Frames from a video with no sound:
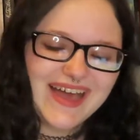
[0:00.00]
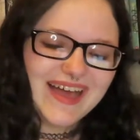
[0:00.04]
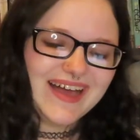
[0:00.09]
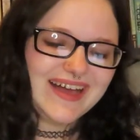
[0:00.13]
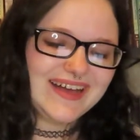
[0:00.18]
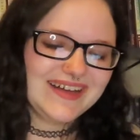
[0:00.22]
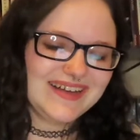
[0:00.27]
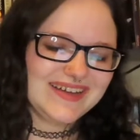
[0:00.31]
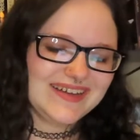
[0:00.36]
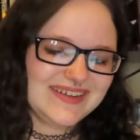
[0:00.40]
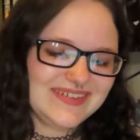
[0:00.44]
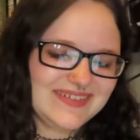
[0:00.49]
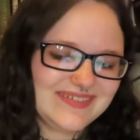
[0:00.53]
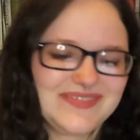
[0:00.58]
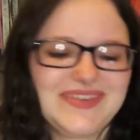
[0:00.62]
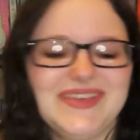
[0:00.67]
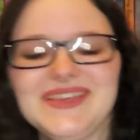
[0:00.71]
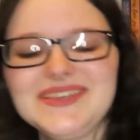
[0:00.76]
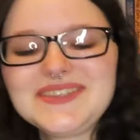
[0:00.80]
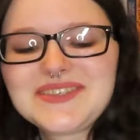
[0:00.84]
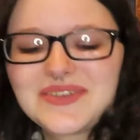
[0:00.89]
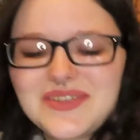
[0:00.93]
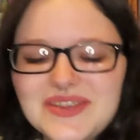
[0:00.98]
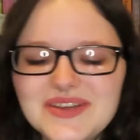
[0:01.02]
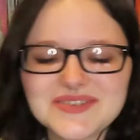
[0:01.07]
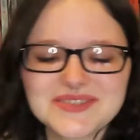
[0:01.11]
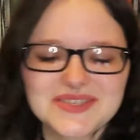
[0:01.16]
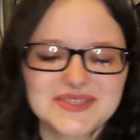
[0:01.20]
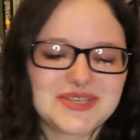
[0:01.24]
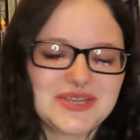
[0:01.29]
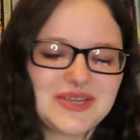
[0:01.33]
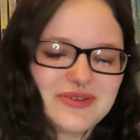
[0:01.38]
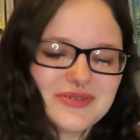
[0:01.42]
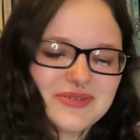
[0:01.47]
So here's a
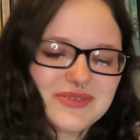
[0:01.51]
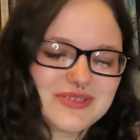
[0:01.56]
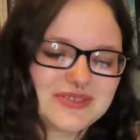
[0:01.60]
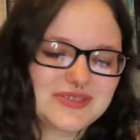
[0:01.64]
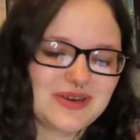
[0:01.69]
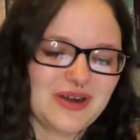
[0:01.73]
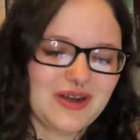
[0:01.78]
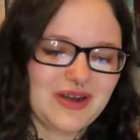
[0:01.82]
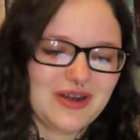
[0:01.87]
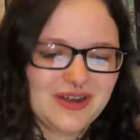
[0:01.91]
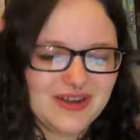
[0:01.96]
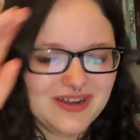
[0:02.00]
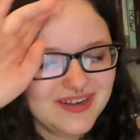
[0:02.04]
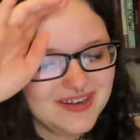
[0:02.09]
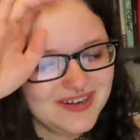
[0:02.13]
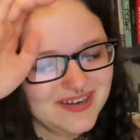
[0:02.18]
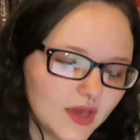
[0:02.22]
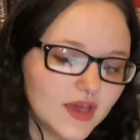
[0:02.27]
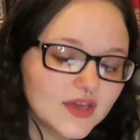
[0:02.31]
2-star.